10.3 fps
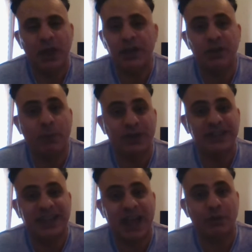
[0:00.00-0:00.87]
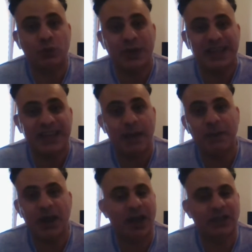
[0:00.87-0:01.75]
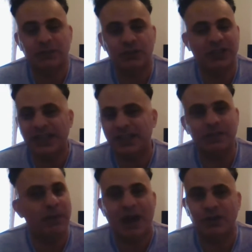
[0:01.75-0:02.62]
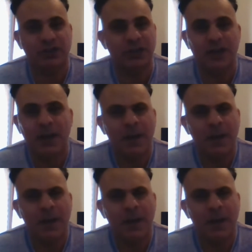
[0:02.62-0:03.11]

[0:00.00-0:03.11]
and the points gap between them and us because that's embarrassing.